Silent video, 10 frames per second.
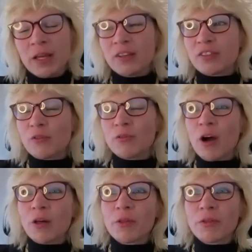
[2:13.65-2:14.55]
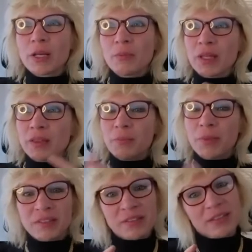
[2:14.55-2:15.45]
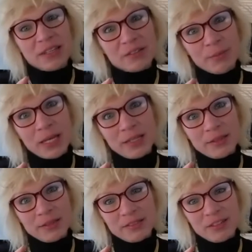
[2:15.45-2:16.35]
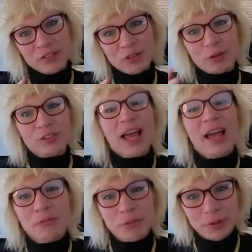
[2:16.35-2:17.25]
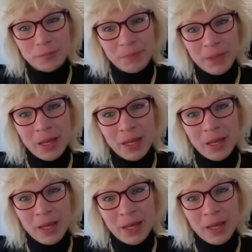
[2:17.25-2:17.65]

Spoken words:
So rather than it being the businesses making the decision not to have them,